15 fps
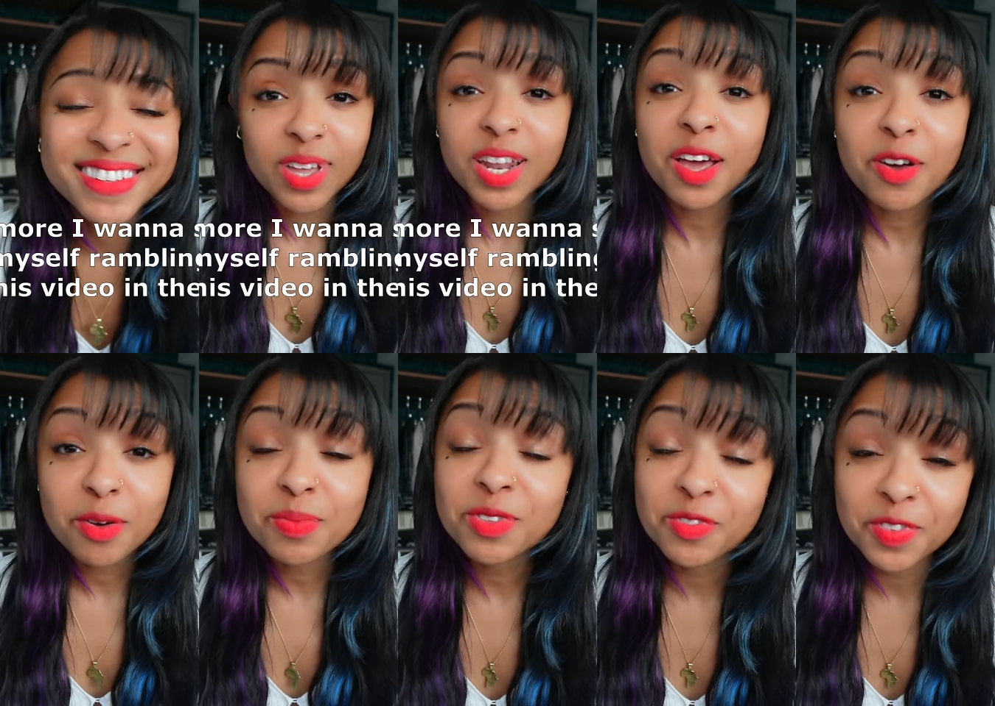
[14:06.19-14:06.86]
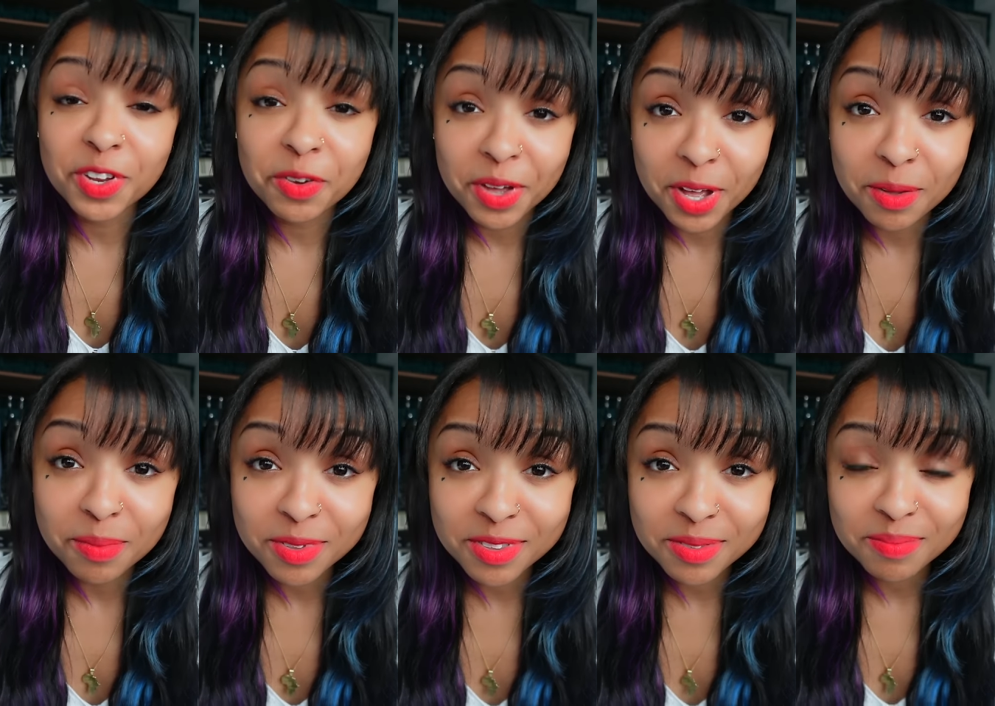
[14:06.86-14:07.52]
And I hope this video
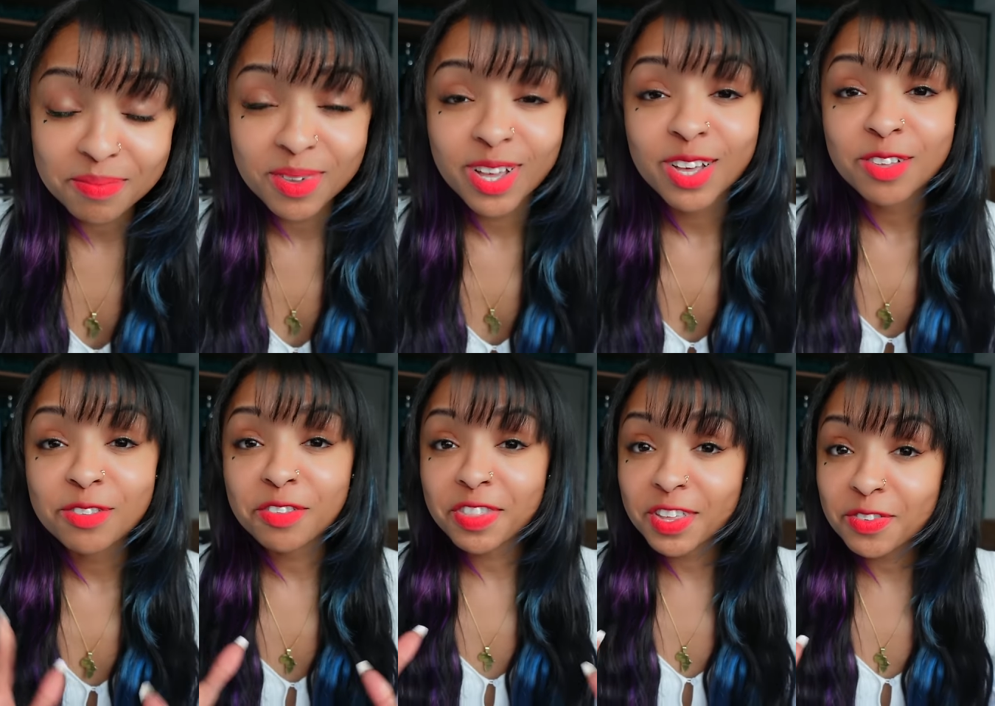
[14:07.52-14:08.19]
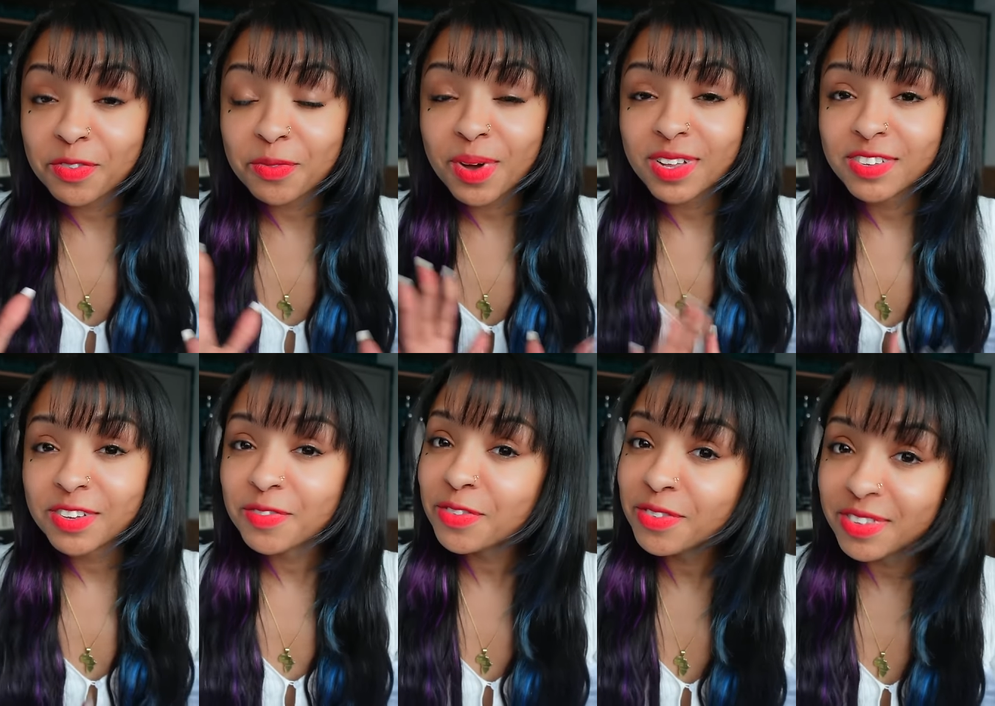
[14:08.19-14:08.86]
helps. So thanks for
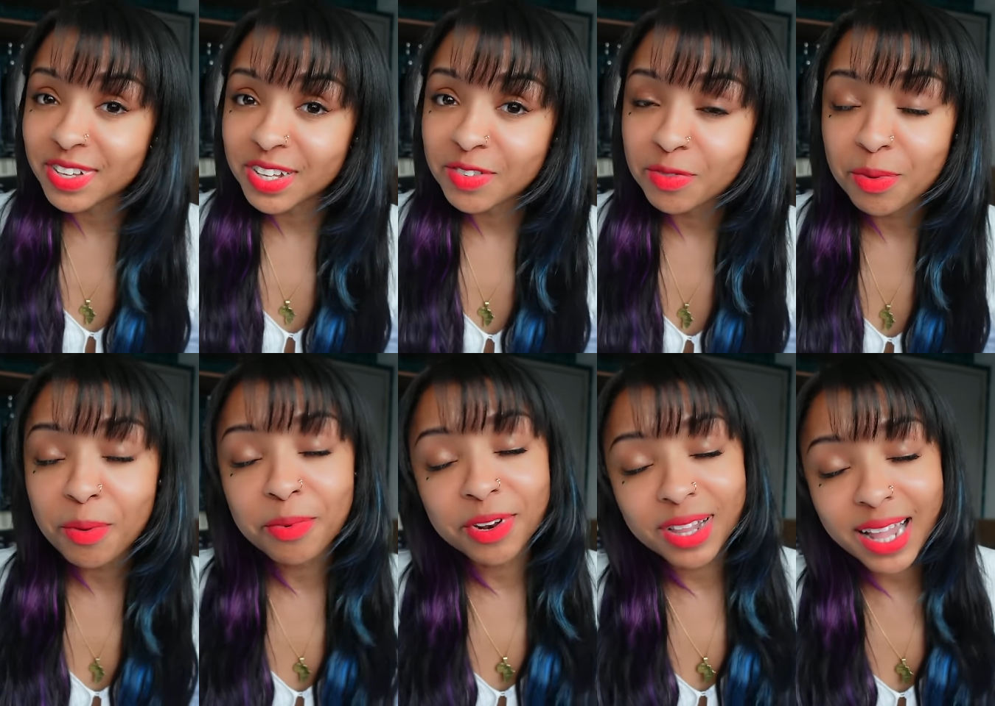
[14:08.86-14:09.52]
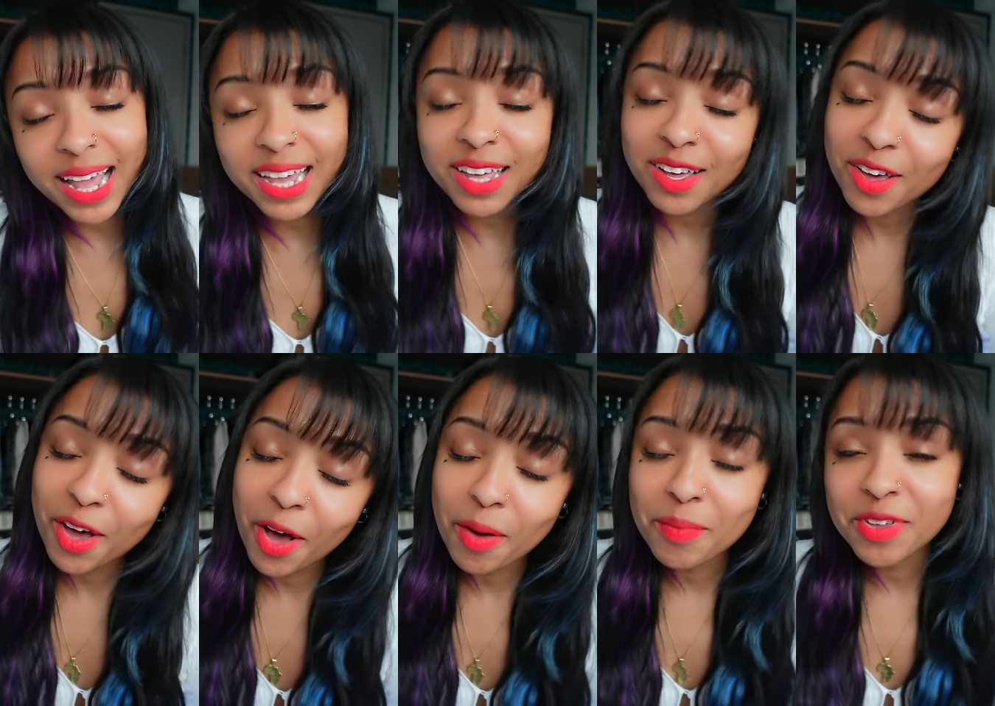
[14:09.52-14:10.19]
watching. If you did, remember to like,
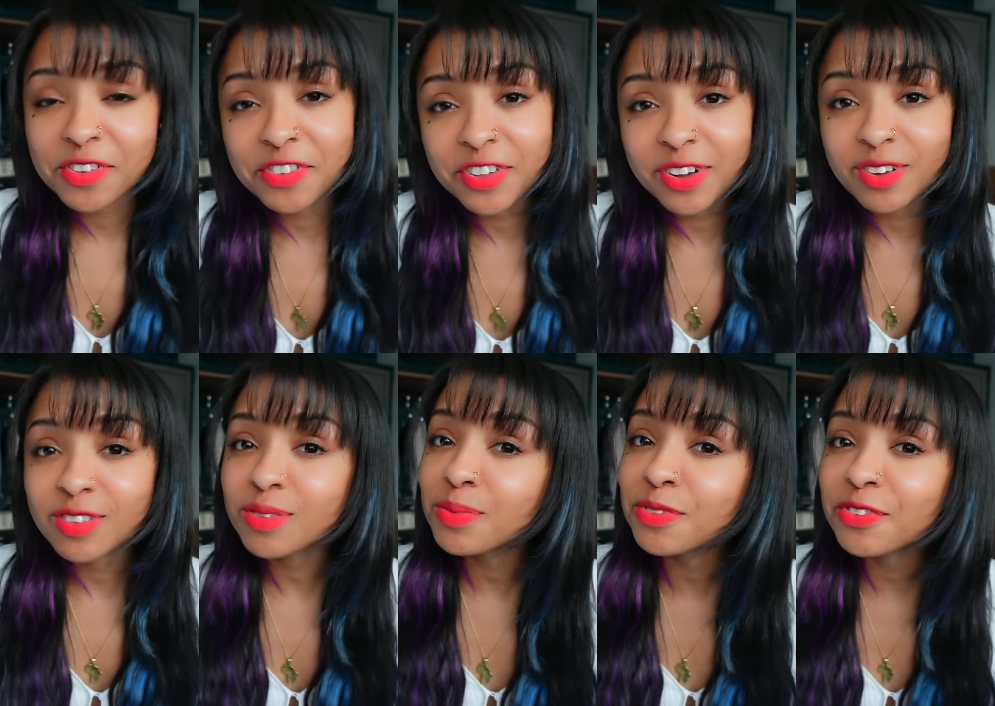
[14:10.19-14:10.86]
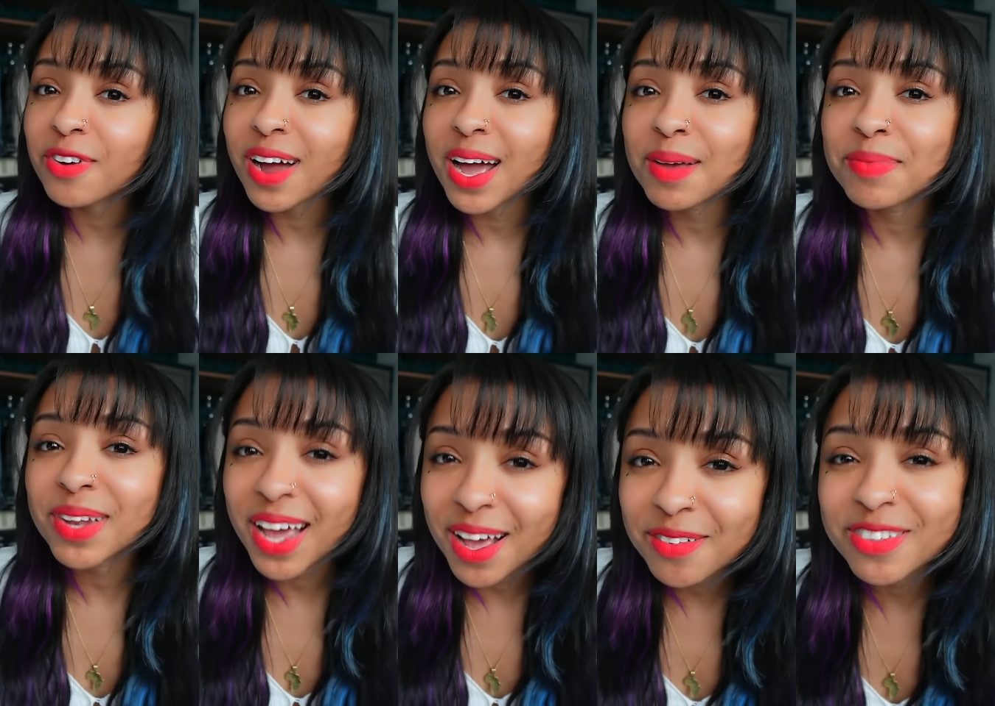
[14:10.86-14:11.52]
comment, share, and subscribe,
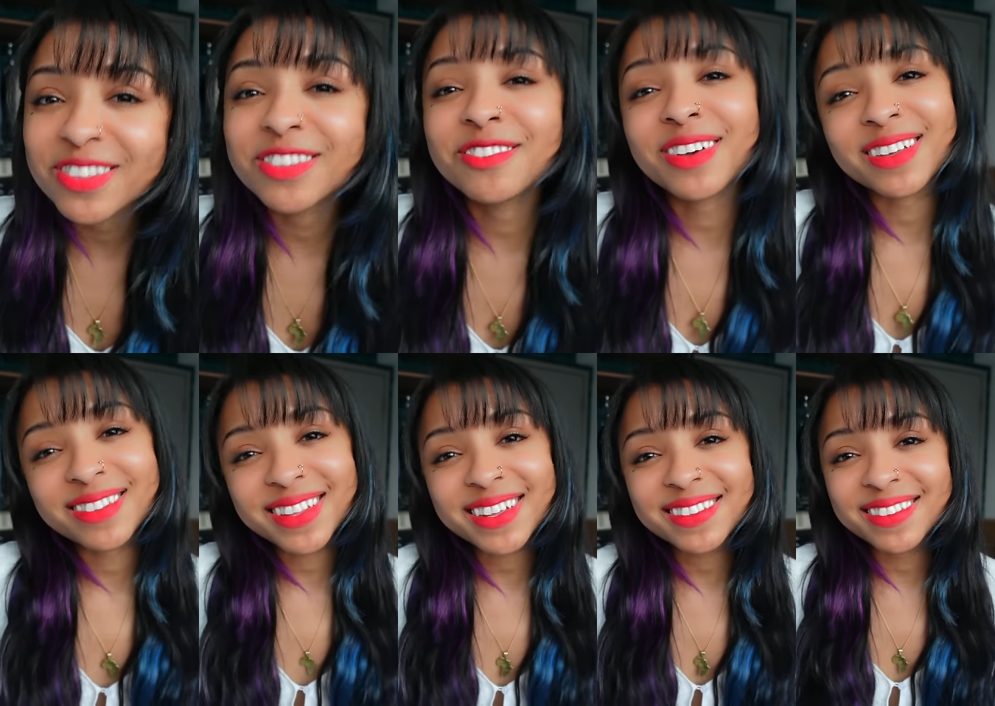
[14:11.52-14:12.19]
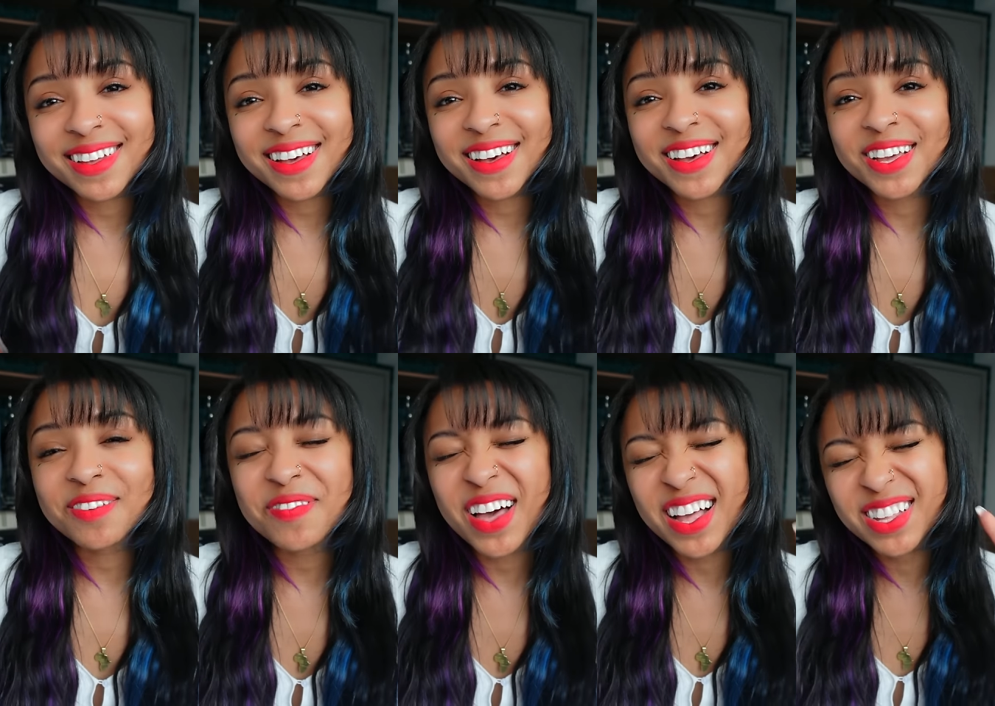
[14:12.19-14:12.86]
and I will see you guys next
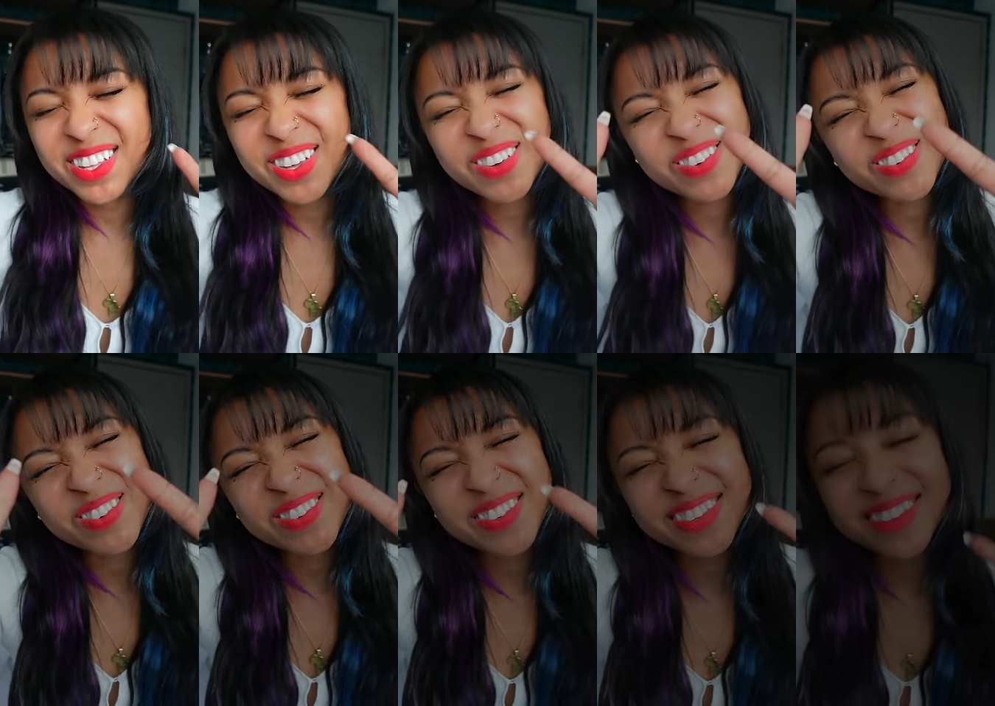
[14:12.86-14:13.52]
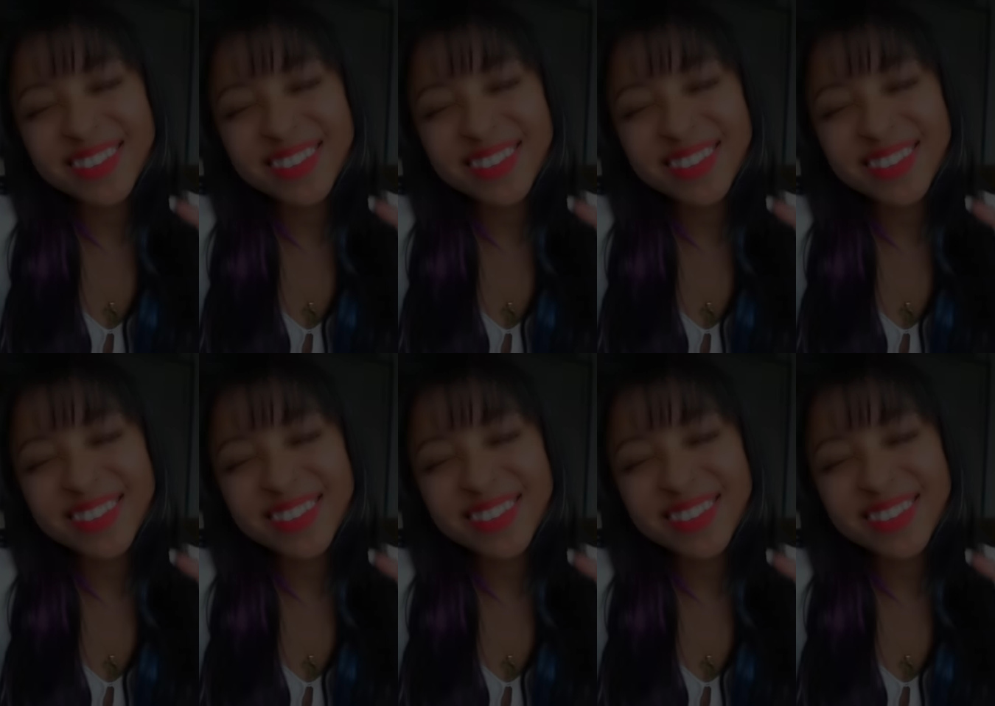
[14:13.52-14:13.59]
time. Annyeong!